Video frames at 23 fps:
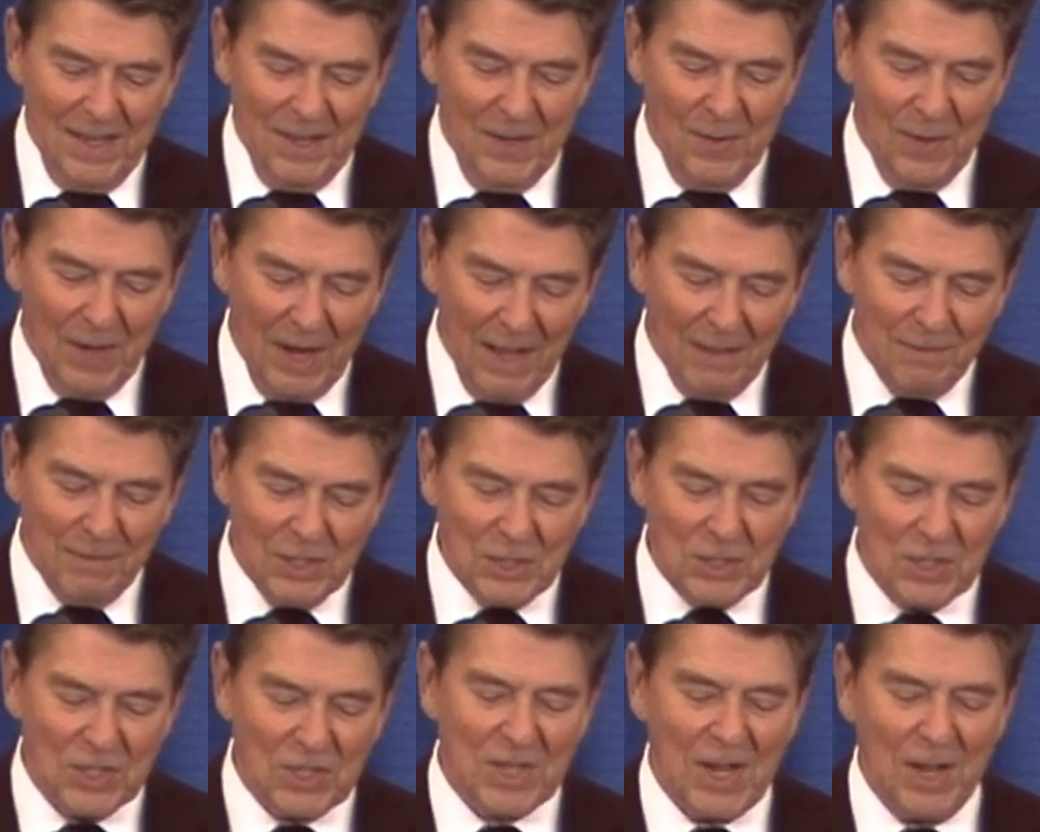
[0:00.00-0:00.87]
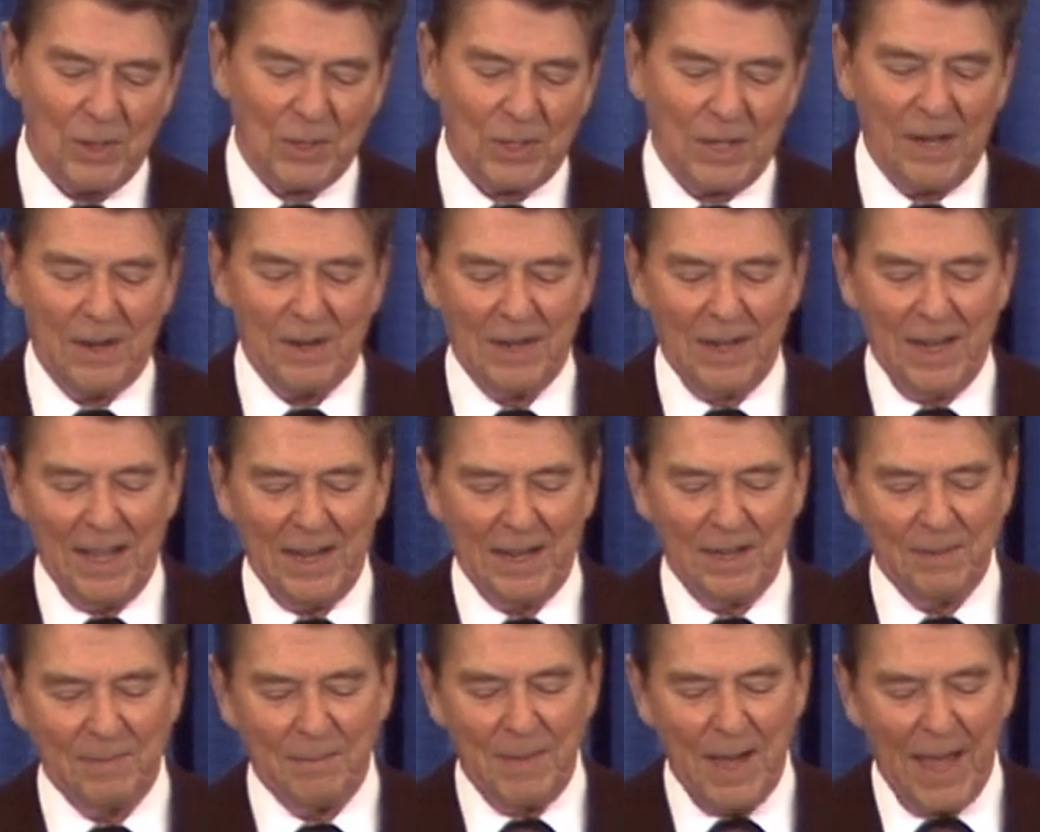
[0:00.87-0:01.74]
When I visited South
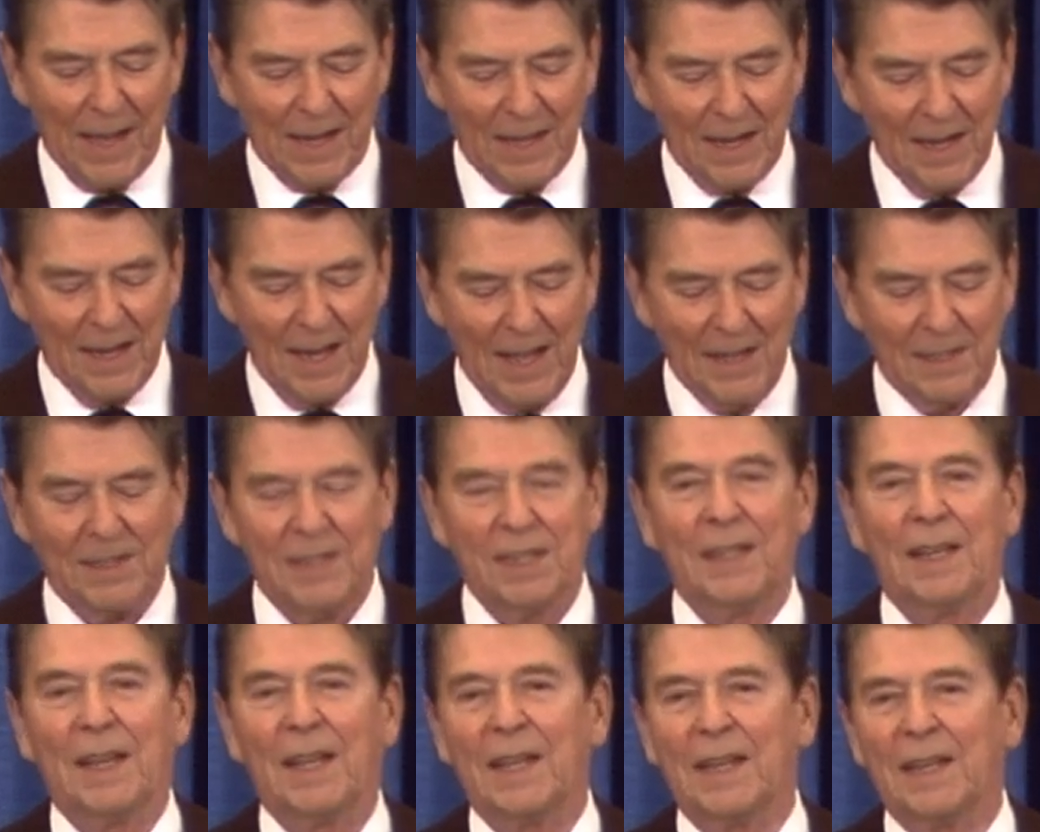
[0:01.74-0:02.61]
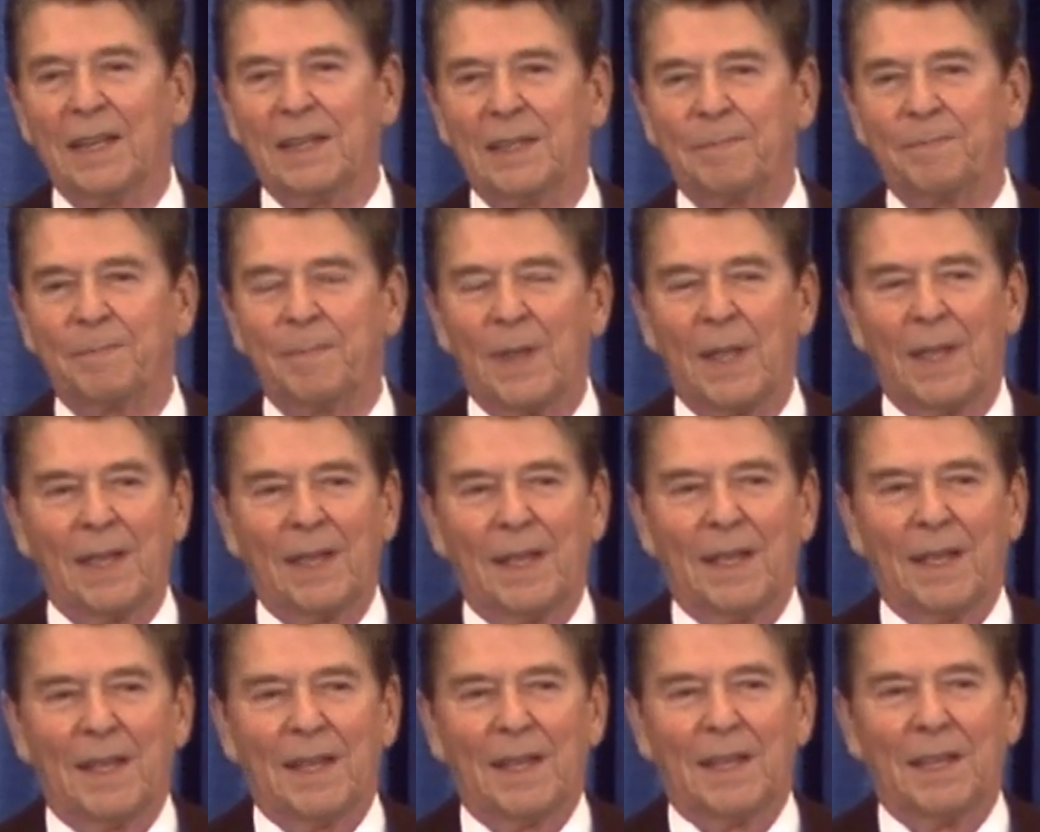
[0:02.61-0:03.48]
Carolina back in 1980,
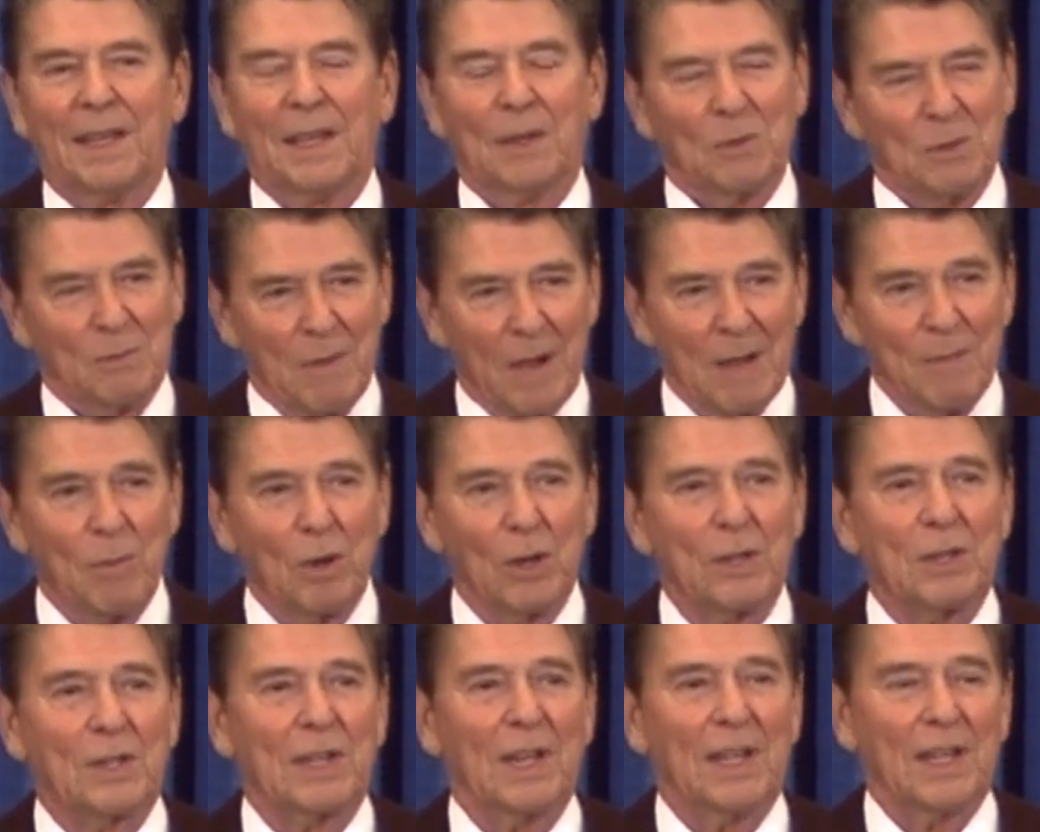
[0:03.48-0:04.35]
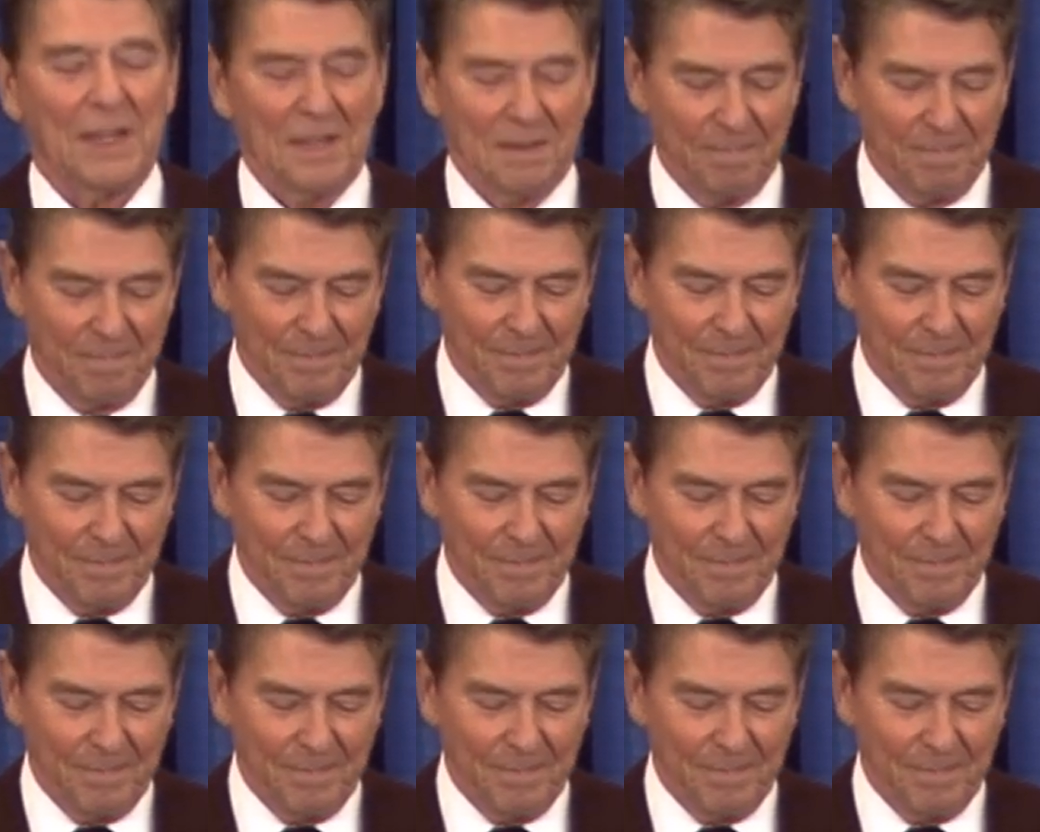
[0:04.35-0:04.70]
it was my birthday.